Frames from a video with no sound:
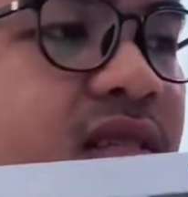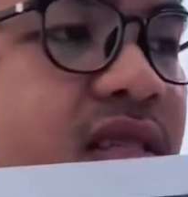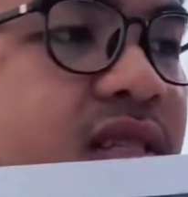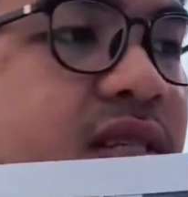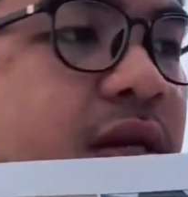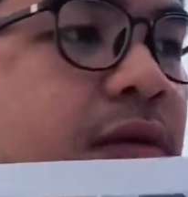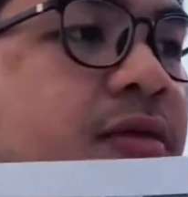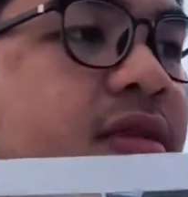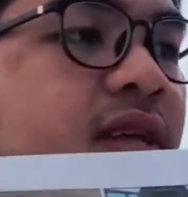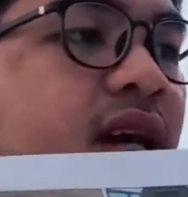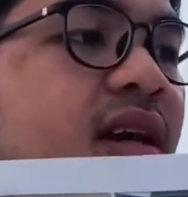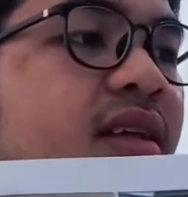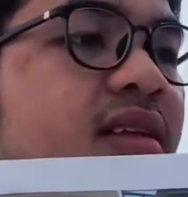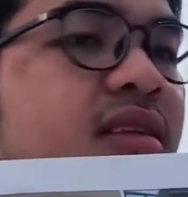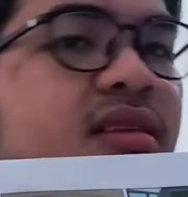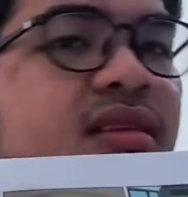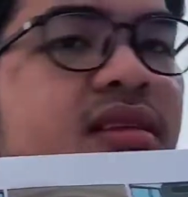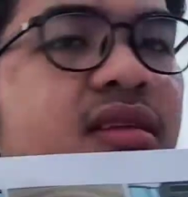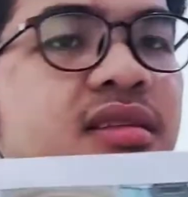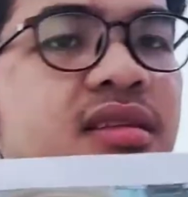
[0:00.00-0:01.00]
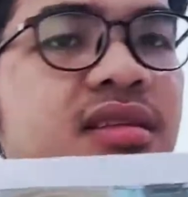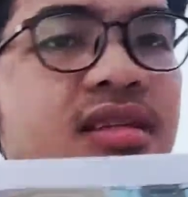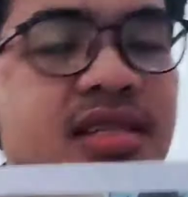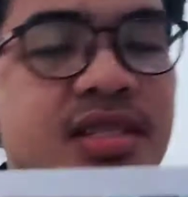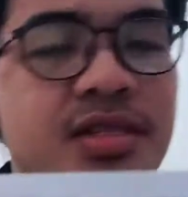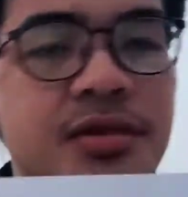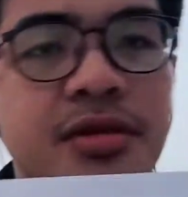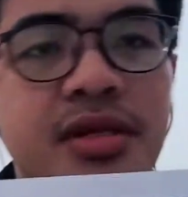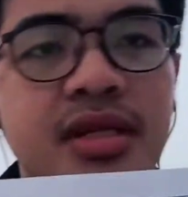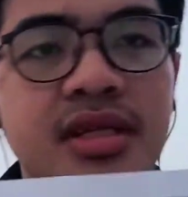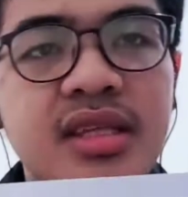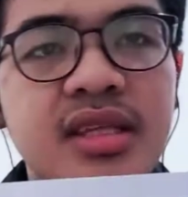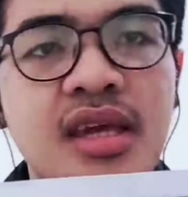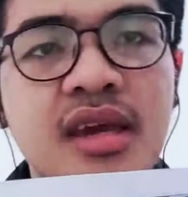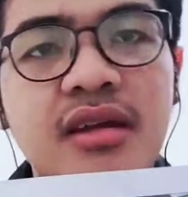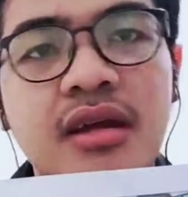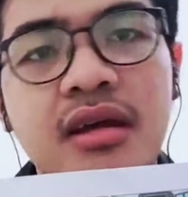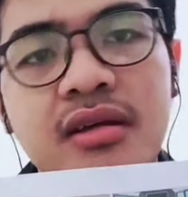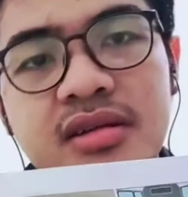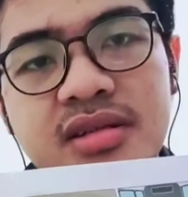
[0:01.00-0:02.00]
so that the student
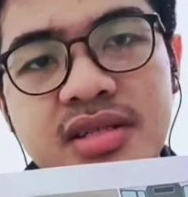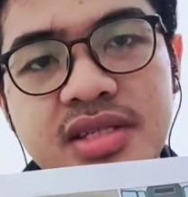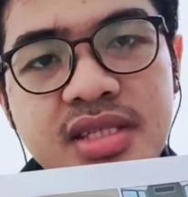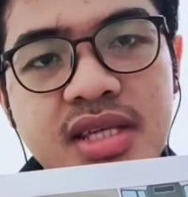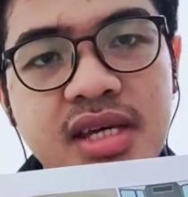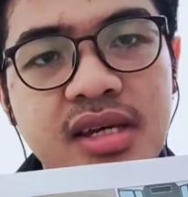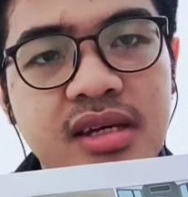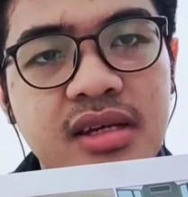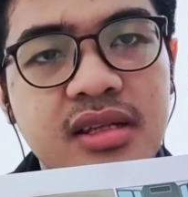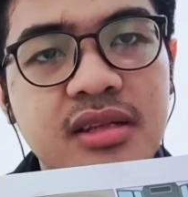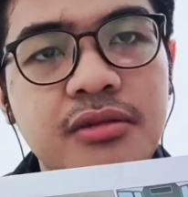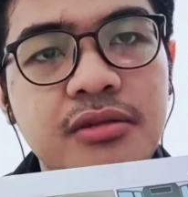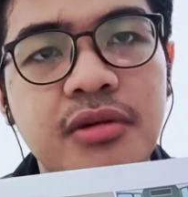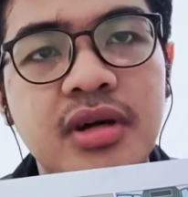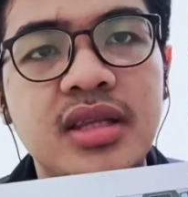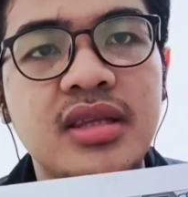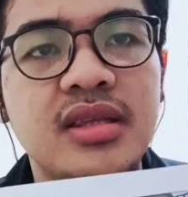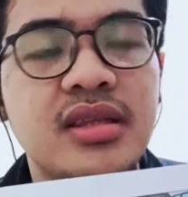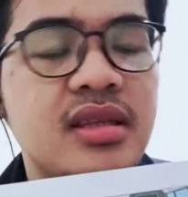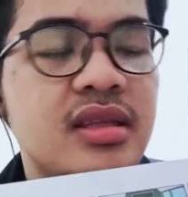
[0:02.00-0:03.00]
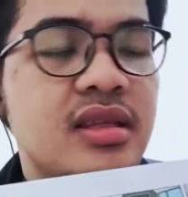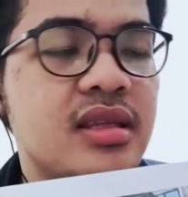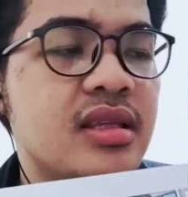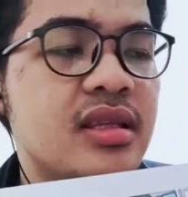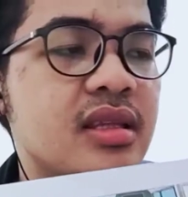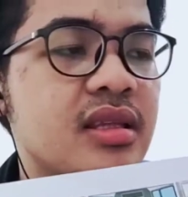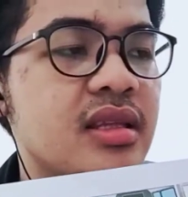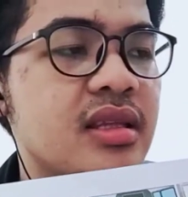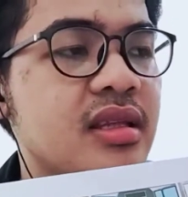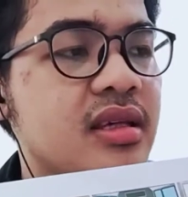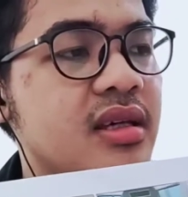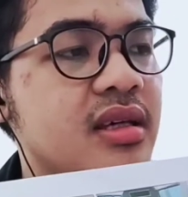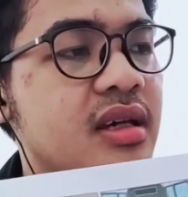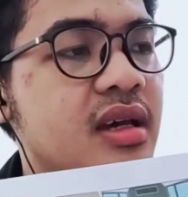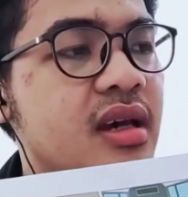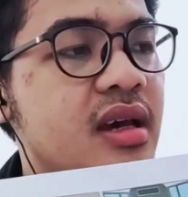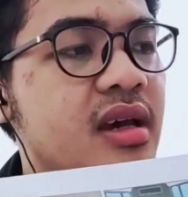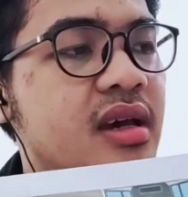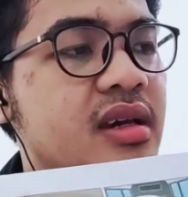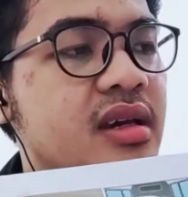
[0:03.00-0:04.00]
can understand what
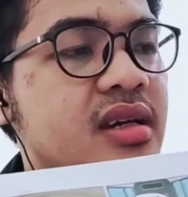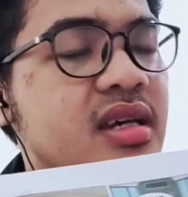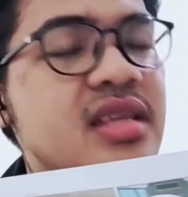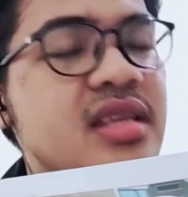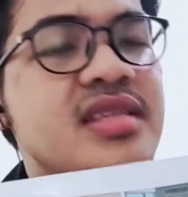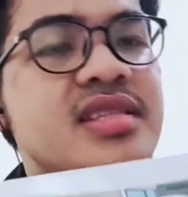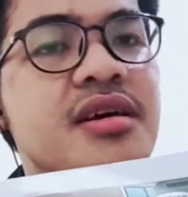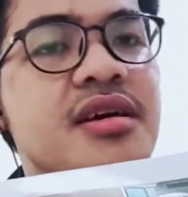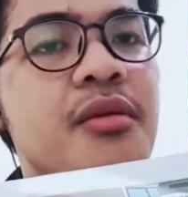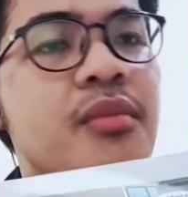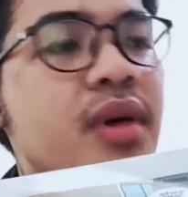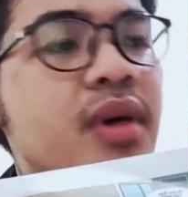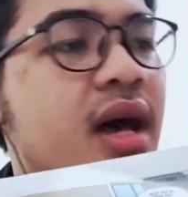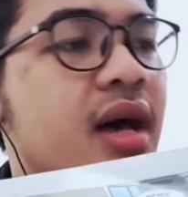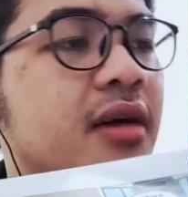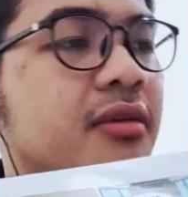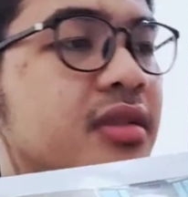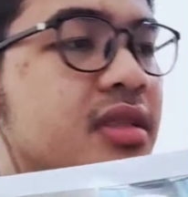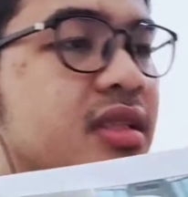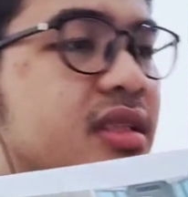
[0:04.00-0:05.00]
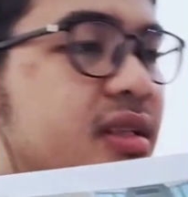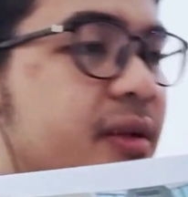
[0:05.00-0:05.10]
it's about.